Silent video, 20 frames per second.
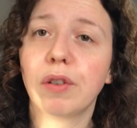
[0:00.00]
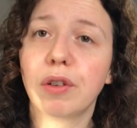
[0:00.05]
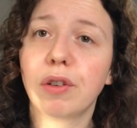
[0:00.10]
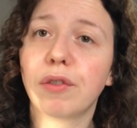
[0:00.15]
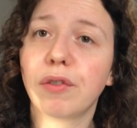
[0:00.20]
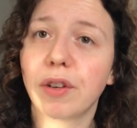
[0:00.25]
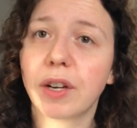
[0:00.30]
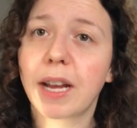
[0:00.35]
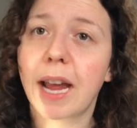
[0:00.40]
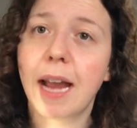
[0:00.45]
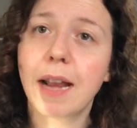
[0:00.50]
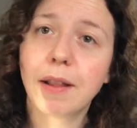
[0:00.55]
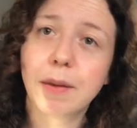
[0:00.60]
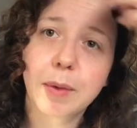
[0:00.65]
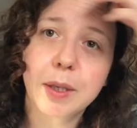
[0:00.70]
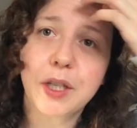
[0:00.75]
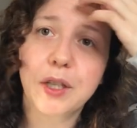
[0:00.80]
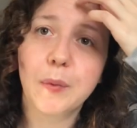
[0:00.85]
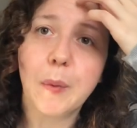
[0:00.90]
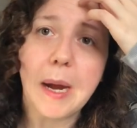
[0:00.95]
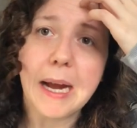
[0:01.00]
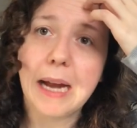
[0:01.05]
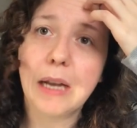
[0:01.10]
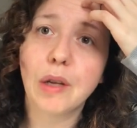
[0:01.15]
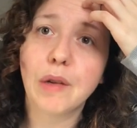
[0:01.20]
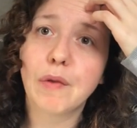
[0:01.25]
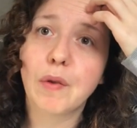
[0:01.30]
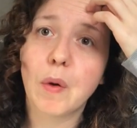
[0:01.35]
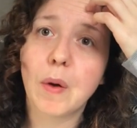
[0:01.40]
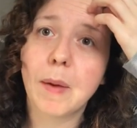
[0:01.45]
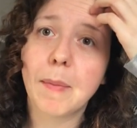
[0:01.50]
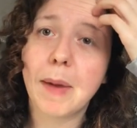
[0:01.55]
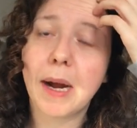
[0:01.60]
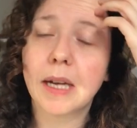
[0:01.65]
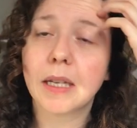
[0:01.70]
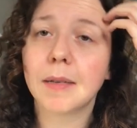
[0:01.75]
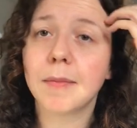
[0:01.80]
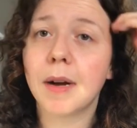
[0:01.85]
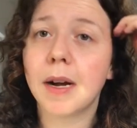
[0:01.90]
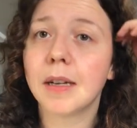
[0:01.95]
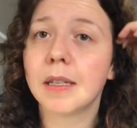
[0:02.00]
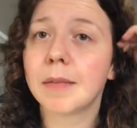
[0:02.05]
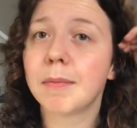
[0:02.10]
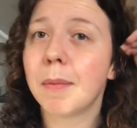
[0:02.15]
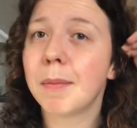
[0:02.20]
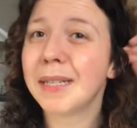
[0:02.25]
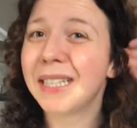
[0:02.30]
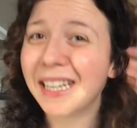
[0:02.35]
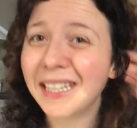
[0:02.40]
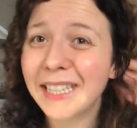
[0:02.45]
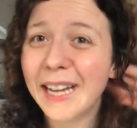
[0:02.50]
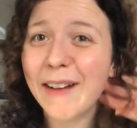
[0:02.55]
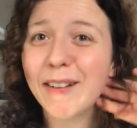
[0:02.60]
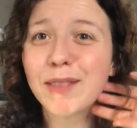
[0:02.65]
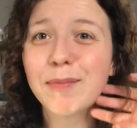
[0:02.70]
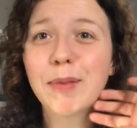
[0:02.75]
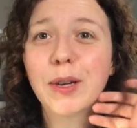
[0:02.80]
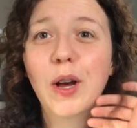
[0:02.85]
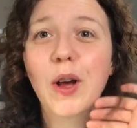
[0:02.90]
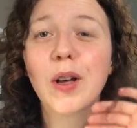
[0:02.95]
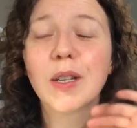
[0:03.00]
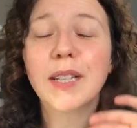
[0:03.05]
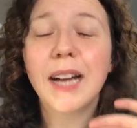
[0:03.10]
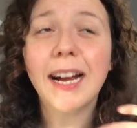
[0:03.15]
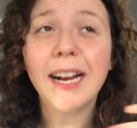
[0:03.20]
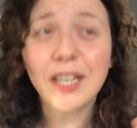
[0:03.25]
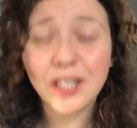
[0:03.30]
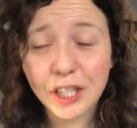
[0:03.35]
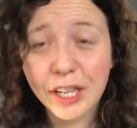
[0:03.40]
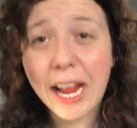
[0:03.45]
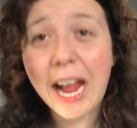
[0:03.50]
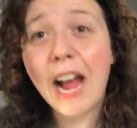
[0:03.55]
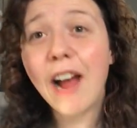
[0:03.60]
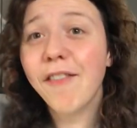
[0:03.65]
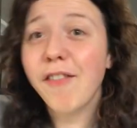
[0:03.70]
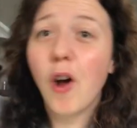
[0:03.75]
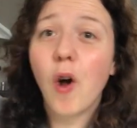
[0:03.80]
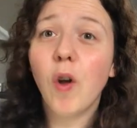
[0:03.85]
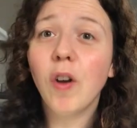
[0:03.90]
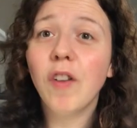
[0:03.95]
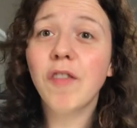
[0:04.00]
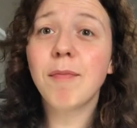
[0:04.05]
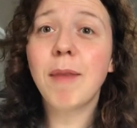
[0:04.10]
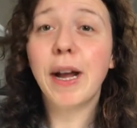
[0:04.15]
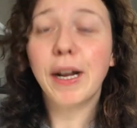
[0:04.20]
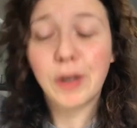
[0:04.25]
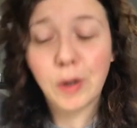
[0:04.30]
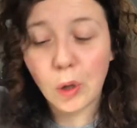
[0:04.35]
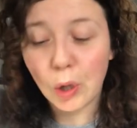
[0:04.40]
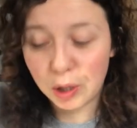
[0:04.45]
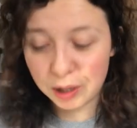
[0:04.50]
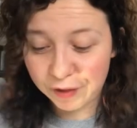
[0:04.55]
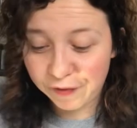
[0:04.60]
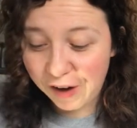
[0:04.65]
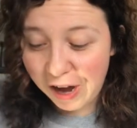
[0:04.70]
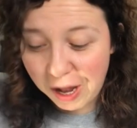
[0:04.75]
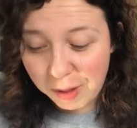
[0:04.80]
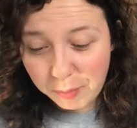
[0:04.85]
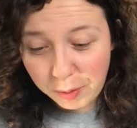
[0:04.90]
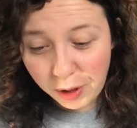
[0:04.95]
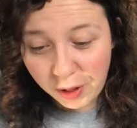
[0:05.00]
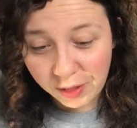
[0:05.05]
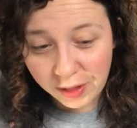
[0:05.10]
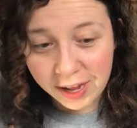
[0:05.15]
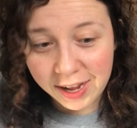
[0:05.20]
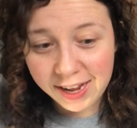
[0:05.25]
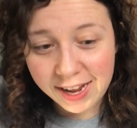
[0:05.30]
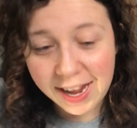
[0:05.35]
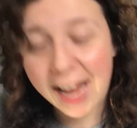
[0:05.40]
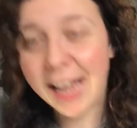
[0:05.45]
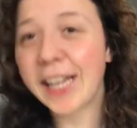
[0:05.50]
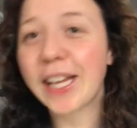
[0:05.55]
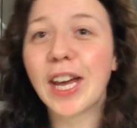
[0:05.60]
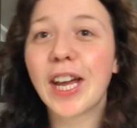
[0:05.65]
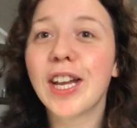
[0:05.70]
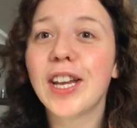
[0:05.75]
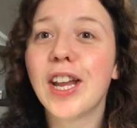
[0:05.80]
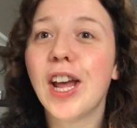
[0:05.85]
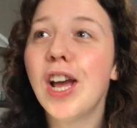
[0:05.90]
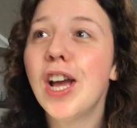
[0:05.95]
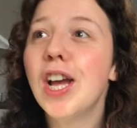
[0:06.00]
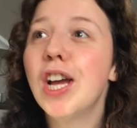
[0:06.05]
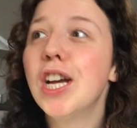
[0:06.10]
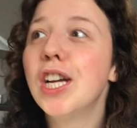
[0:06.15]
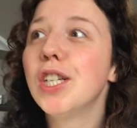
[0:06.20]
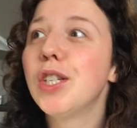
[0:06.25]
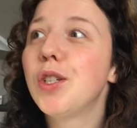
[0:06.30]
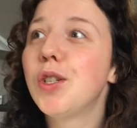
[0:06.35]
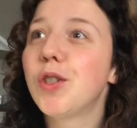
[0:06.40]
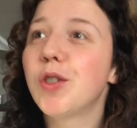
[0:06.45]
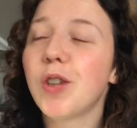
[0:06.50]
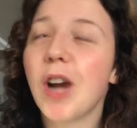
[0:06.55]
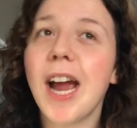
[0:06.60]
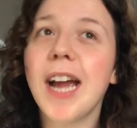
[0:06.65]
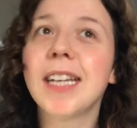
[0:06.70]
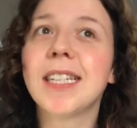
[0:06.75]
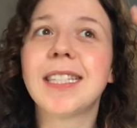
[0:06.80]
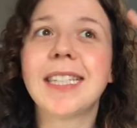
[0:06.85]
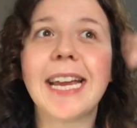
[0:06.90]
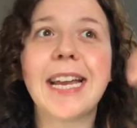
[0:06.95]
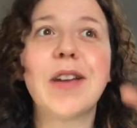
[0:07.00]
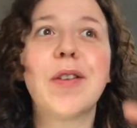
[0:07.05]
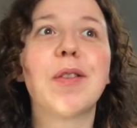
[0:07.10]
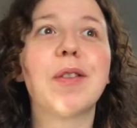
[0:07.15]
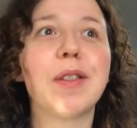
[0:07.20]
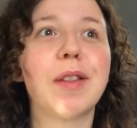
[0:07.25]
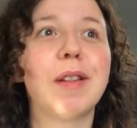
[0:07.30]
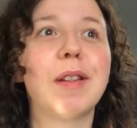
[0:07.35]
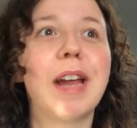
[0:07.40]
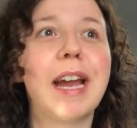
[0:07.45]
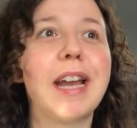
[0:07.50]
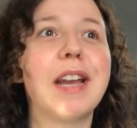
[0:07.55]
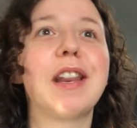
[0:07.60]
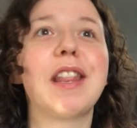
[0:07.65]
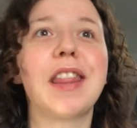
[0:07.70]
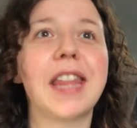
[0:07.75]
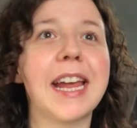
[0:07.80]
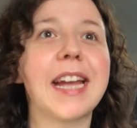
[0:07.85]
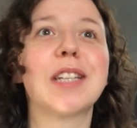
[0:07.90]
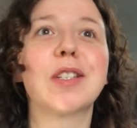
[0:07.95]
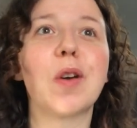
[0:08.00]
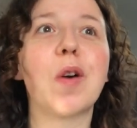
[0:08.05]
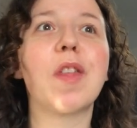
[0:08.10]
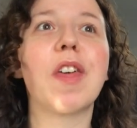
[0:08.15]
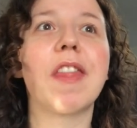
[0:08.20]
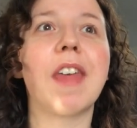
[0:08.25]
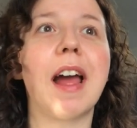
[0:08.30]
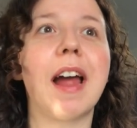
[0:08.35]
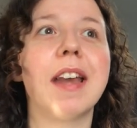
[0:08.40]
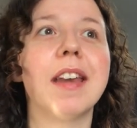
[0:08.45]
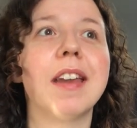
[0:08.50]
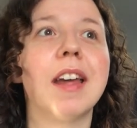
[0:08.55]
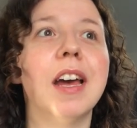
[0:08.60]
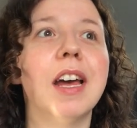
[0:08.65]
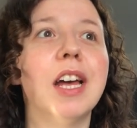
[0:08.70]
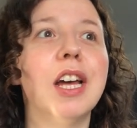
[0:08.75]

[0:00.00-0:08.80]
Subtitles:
and over again, which is why I love going back to Martin's mum and dad's house, because I actually have all of my clothes available and can dress in things other than